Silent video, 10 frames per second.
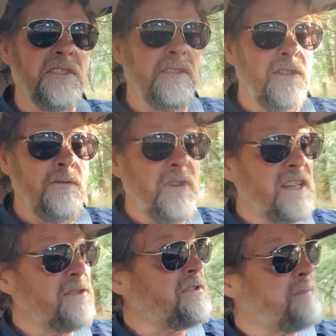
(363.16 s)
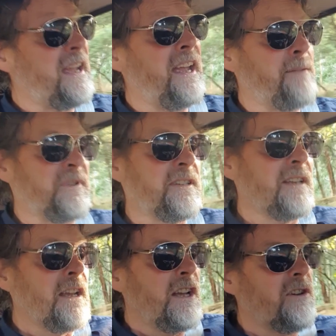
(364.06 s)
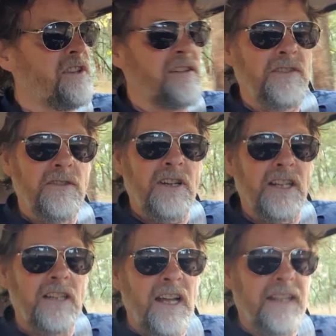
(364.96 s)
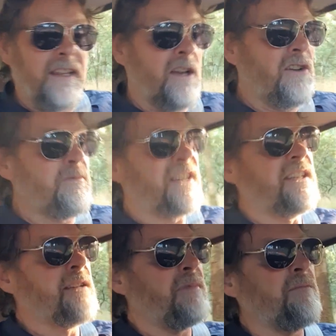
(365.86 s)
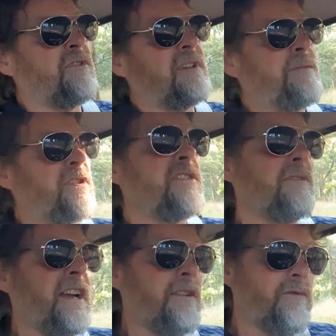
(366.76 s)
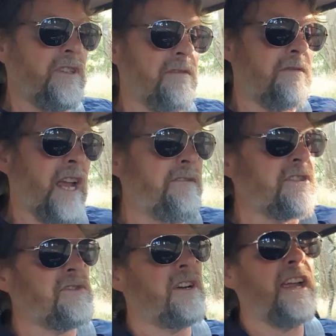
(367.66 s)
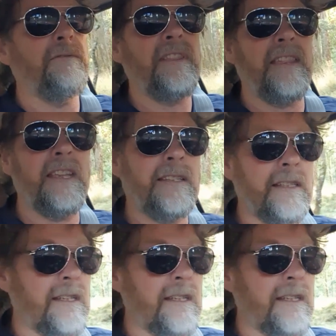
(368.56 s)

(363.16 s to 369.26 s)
New wheels, perhaps. Although I do kind of like the old ones. A bit more rubber on the road wouldn't go astray with this.